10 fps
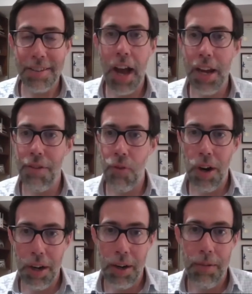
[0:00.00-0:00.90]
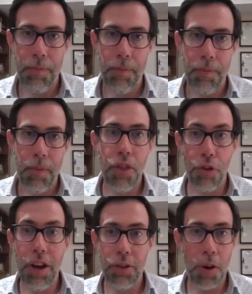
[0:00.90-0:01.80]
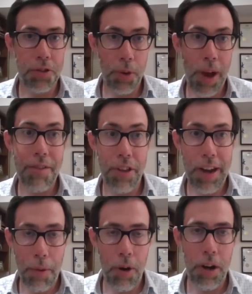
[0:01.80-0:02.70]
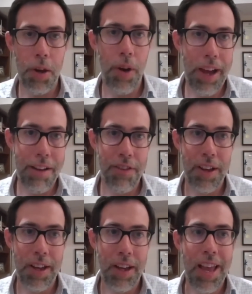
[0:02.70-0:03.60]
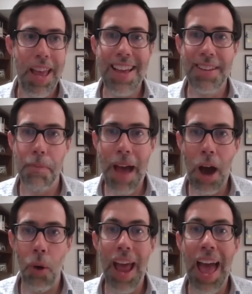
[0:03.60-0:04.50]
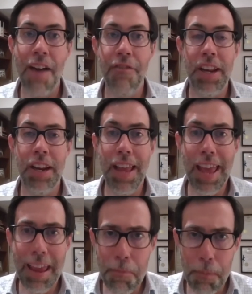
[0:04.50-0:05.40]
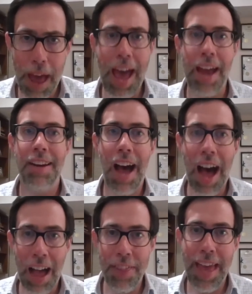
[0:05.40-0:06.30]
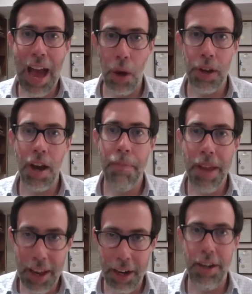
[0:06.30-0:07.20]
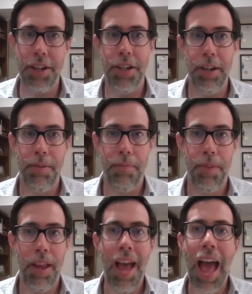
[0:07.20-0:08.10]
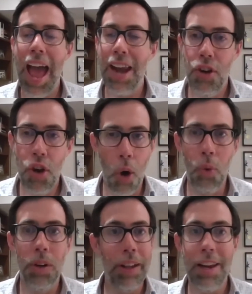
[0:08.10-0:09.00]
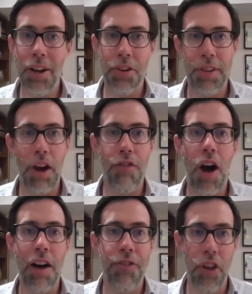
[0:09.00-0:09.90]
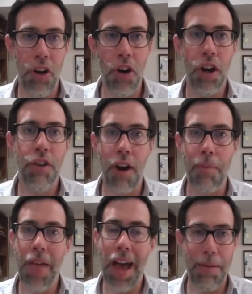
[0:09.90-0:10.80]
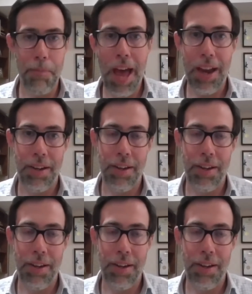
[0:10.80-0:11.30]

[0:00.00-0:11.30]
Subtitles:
kind of work, the resources you have, the network you have, is about having an impact on the outcome in addition. And don't let yourself off the hook from that impact.